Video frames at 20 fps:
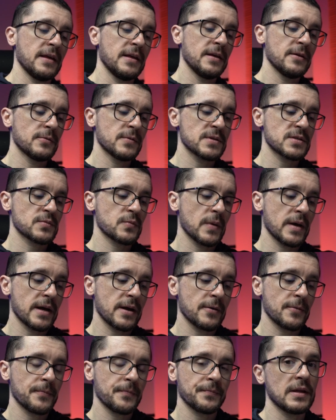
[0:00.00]
Here is
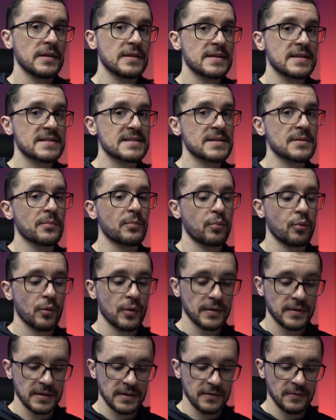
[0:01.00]
where it is
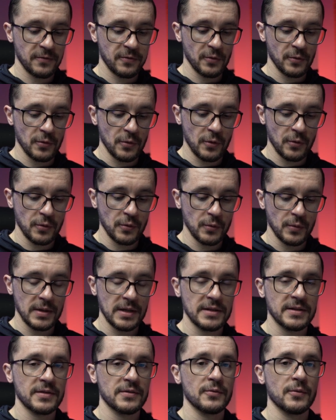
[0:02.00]
important for your
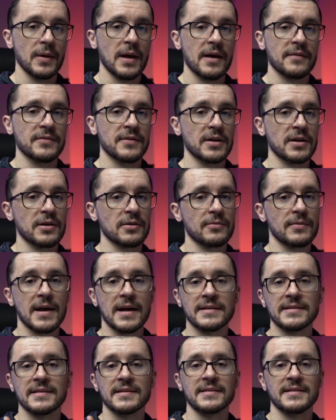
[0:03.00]
unit to have the
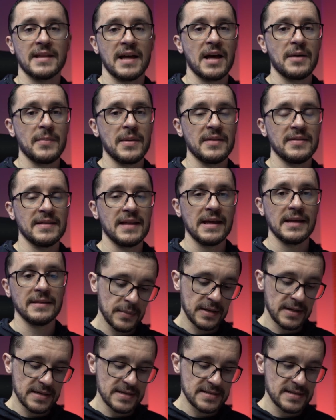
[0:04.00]
correct time and date,
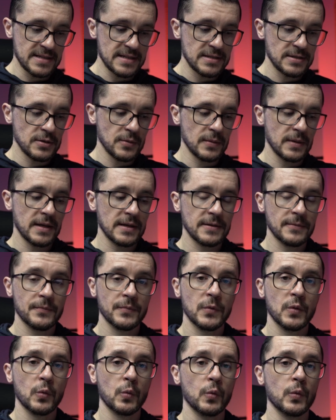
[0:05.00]
because this unit
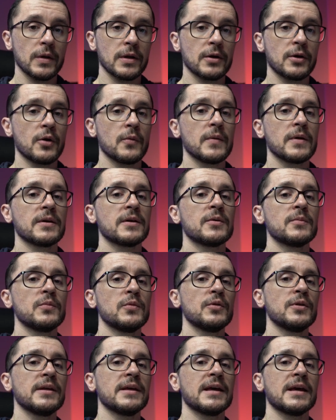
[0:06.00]
will go and
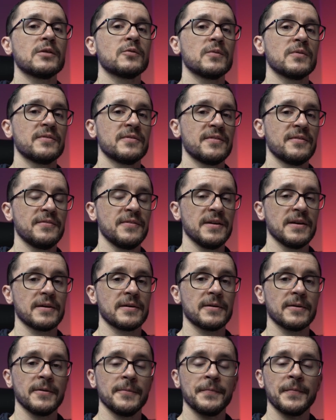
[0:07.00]
communicate with the
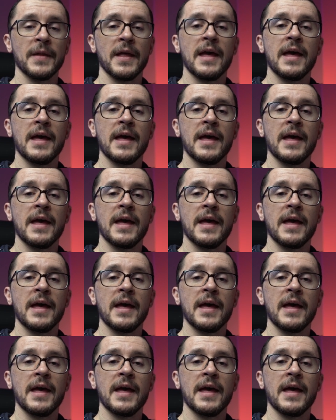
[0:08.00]
vehicle